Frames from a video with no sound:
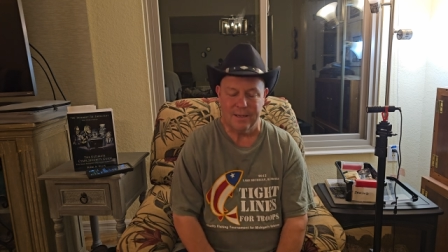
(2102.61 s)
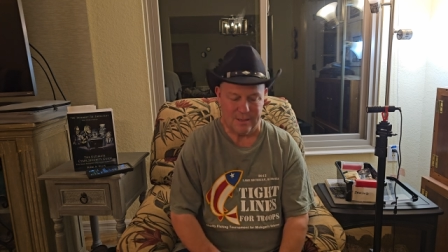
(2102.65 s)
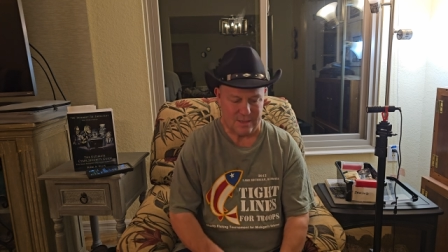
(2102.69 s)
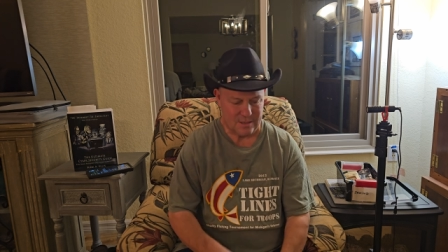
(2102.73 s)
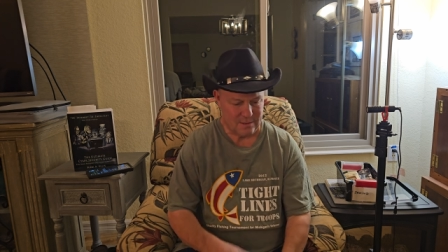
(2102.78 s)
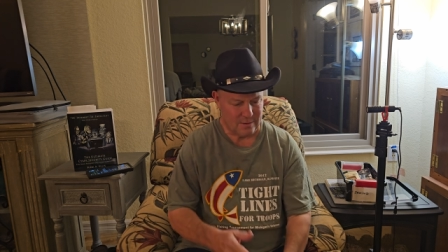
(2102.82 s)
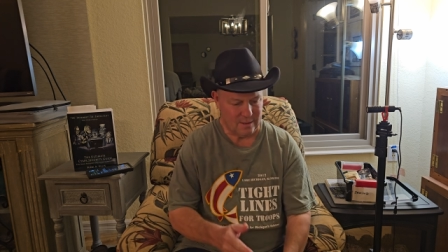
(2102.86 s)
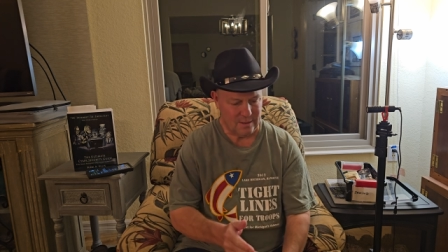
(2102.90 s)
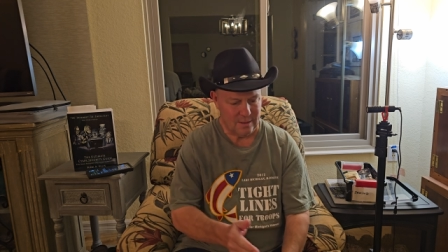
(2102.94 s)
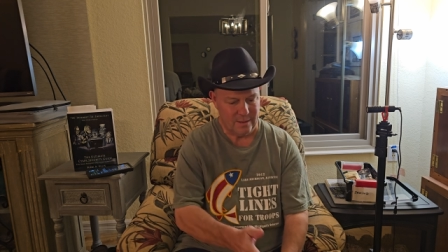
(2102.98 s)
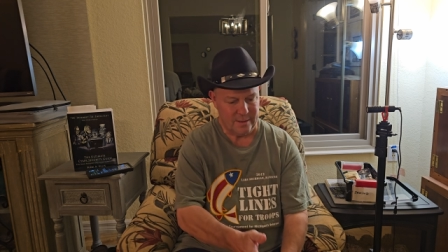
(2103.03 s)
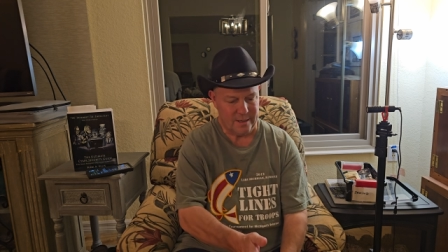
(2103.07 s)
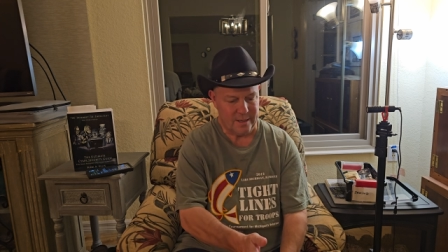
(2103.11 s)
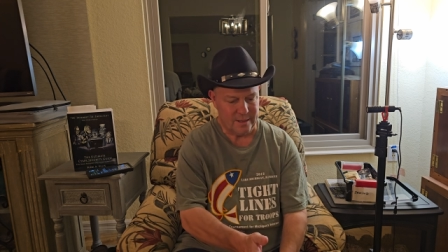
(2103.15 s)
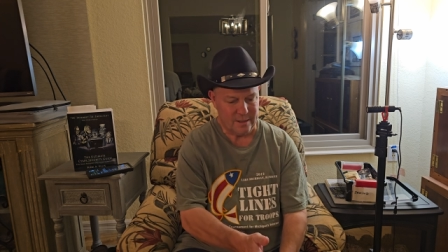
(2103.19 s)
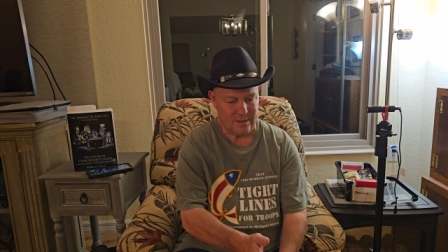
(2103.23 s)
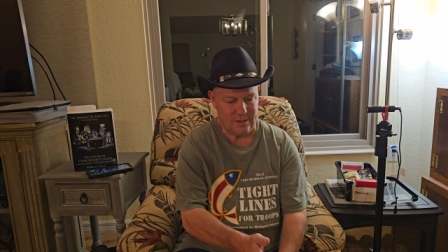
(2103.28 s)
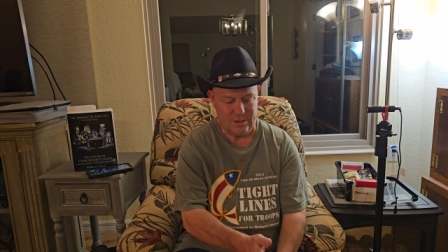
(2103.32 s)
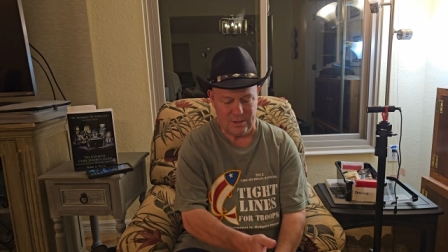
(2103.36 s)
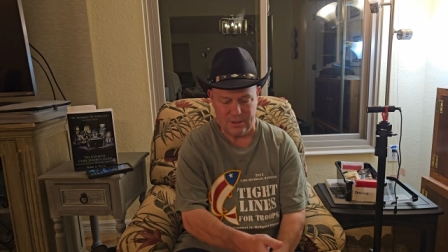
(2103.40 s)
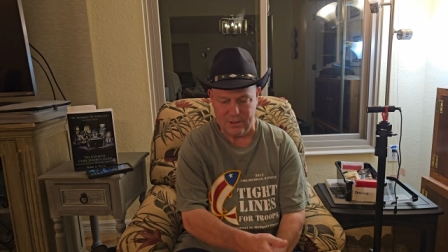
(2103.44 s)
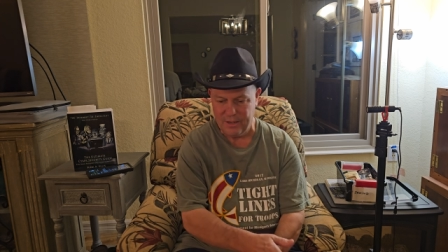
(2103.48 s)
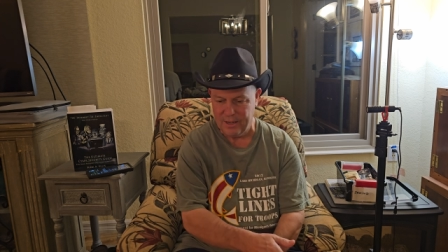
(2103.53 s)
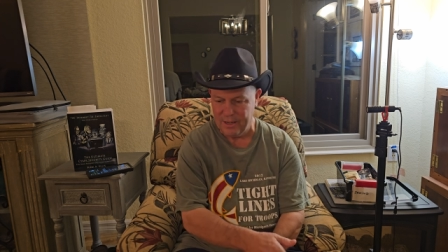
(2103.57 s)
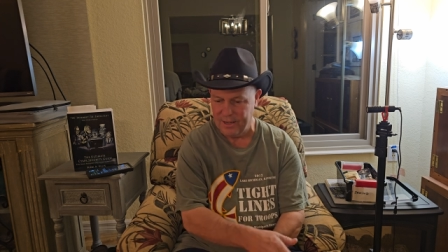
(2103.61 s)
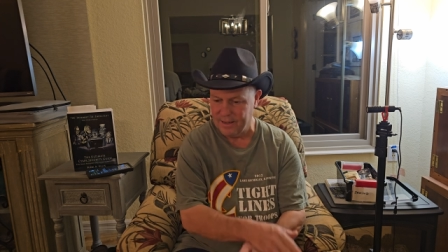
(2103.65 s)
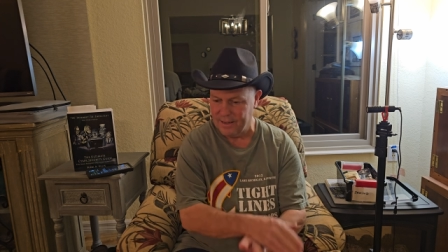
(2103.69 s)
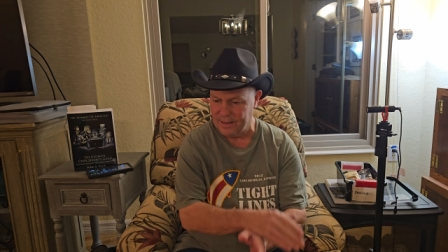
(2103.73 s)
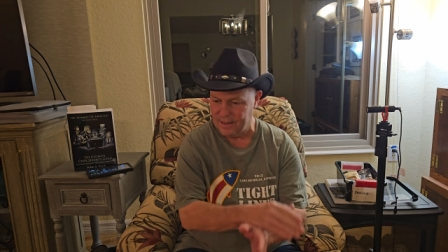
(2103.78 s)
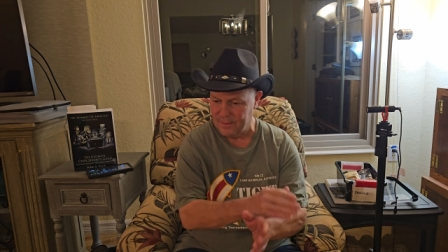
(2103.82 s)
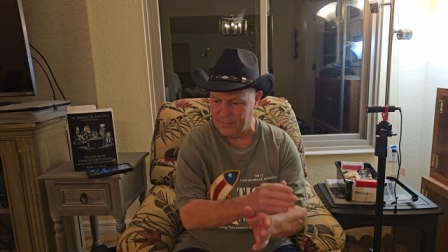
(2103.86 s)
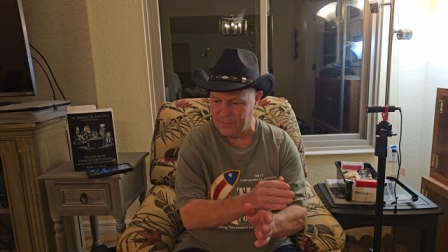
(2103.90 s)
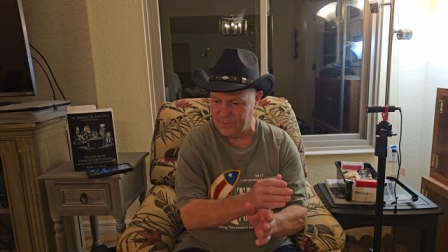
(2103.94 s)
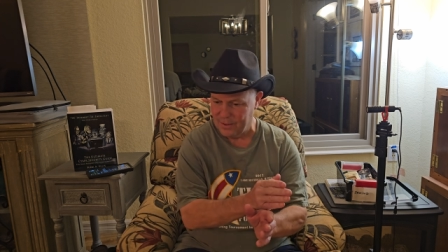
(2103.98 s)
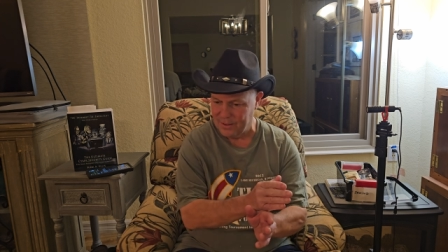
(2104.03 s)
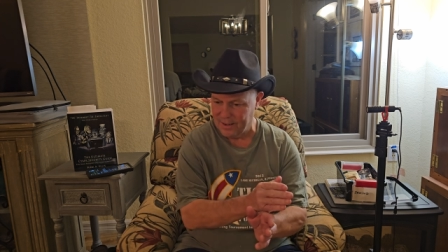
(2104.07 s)
And so I look at the sheet, and
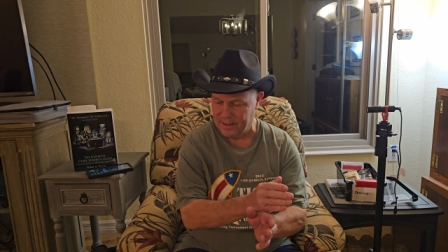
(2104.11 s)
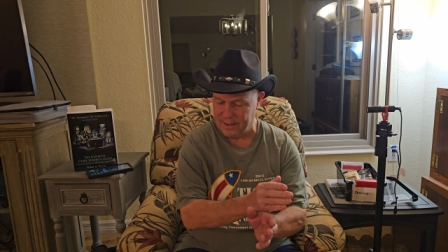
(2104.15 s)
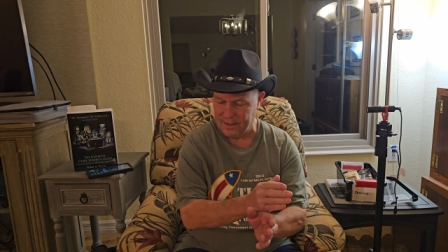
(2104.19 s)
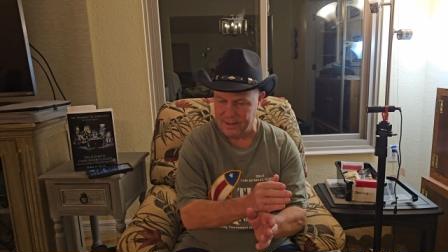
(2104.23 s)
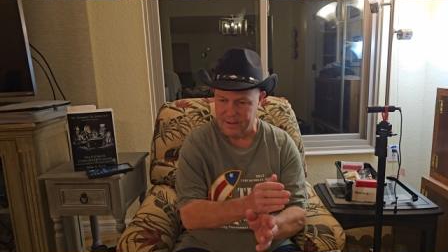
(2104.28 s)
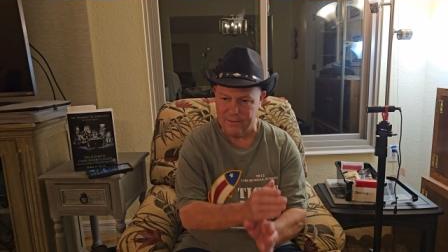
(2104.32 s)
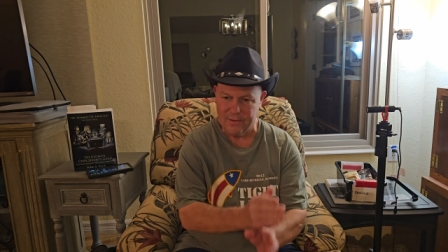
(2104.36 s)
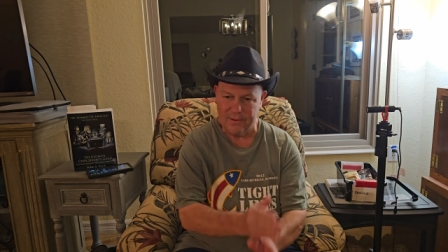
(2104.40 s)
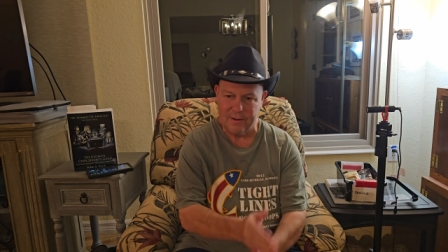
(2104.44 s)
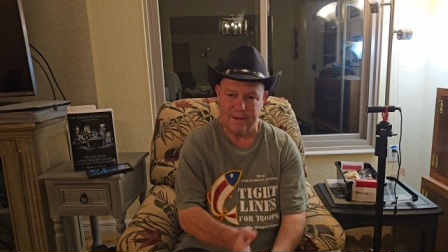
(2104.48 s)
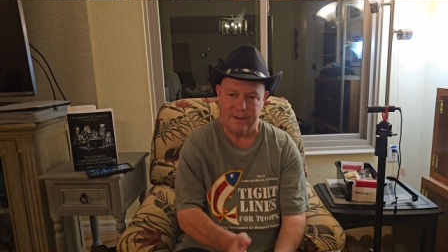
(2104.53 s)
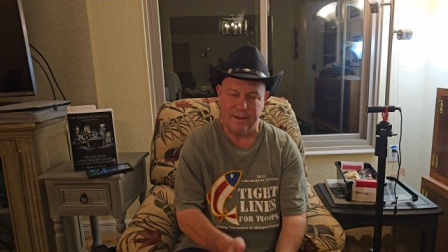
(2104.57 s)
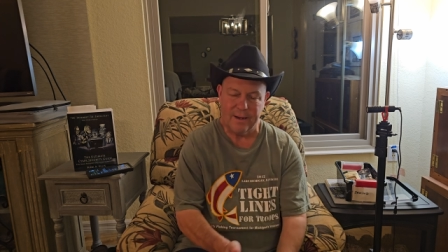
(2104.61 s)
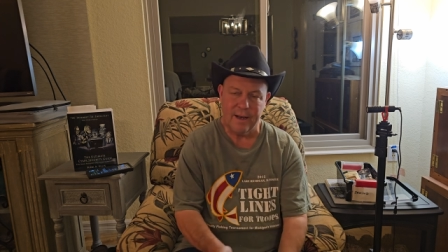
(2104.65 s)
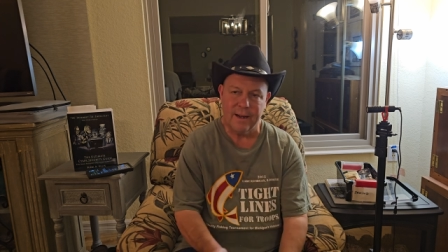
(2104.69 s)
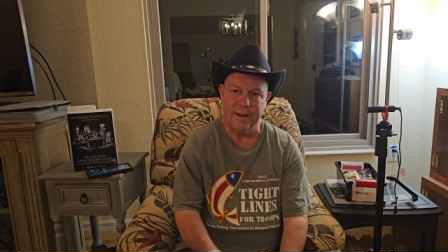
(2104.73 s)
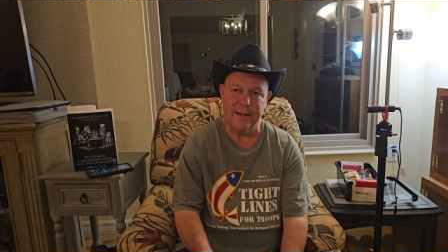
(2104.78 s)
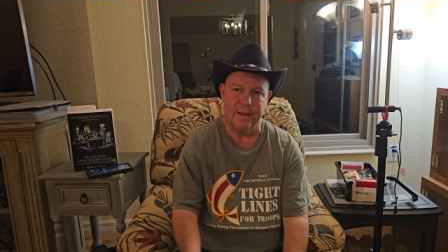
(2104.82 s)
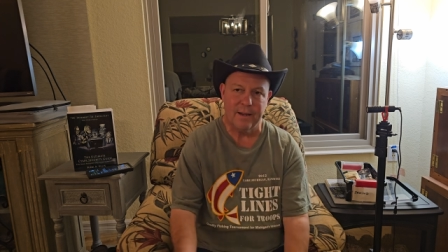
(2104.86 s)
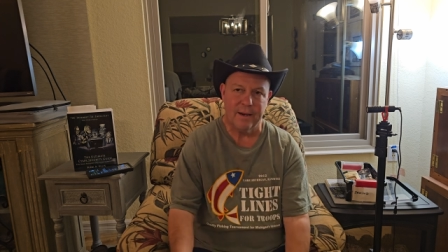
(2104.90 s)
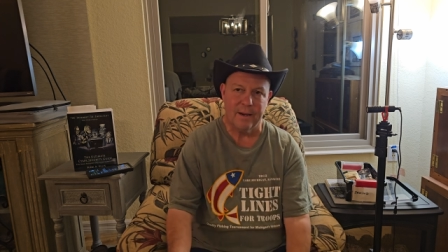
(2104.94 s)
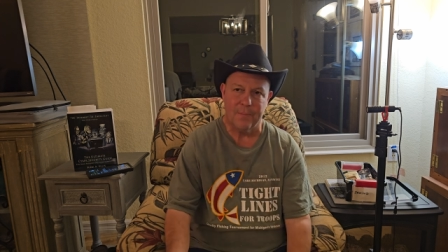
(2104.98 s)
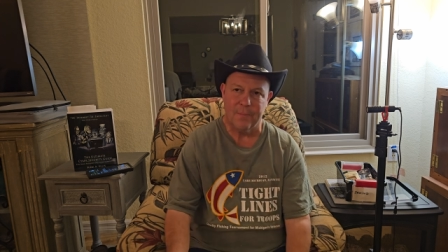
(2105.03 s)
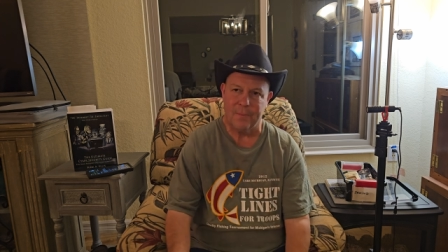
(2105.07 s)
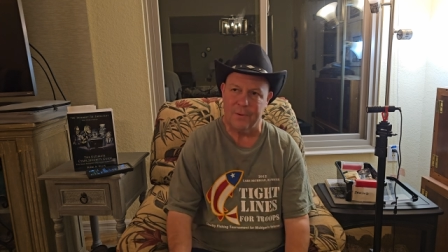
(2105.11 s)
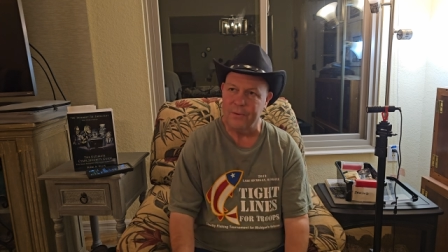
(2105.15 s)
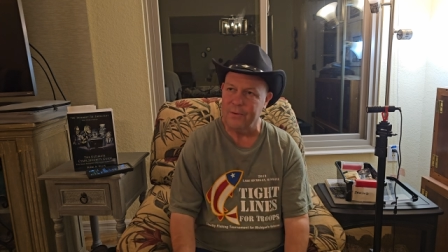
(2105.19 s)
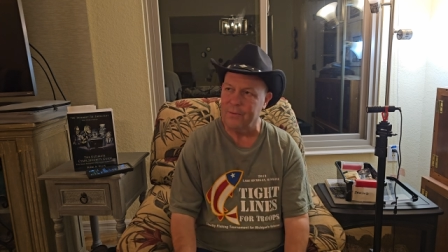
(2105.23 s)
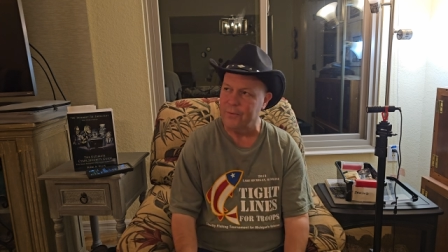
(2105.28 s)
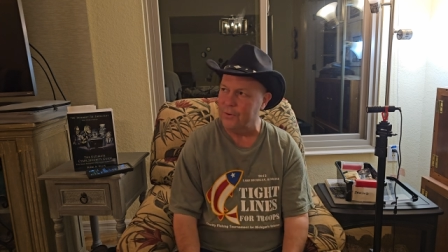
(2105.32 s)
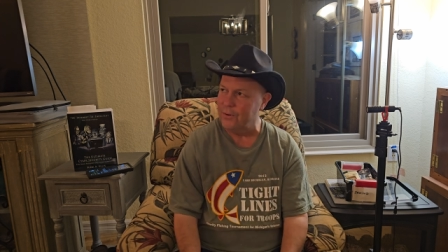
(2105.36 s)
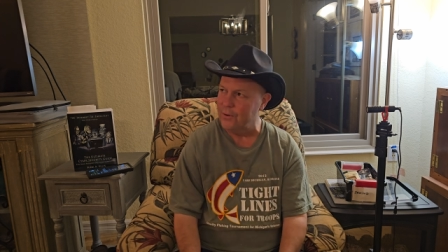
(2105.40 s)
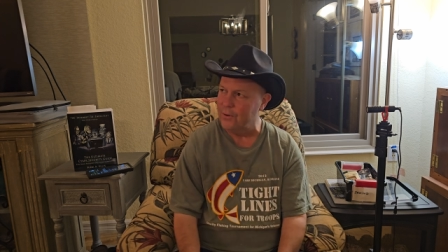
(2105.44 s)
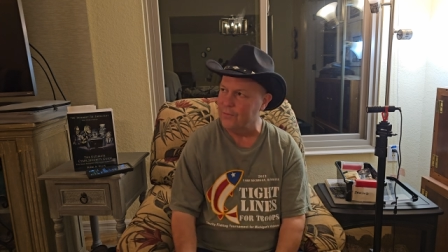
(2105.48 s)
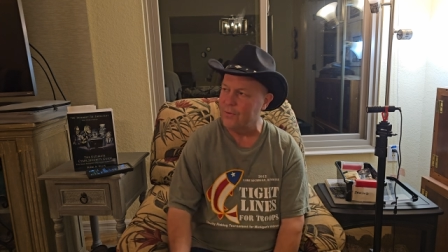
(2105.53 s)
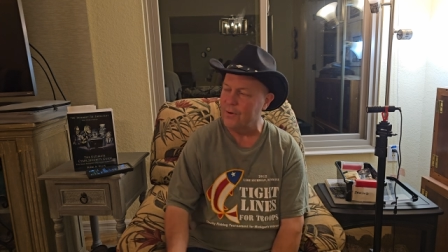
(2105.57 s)
I'm thinking, okay, got to get up on the
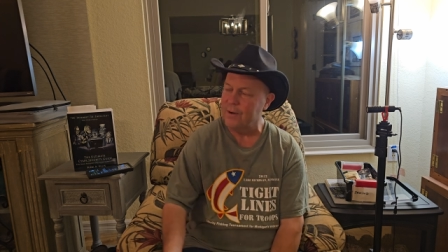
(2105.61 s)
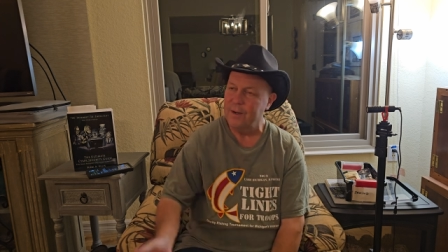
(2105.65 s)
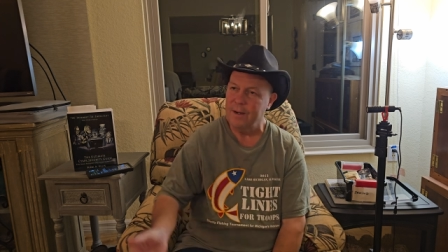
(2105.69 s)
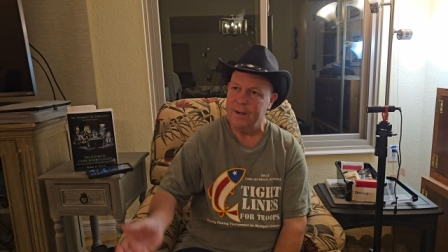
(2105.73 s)
roof.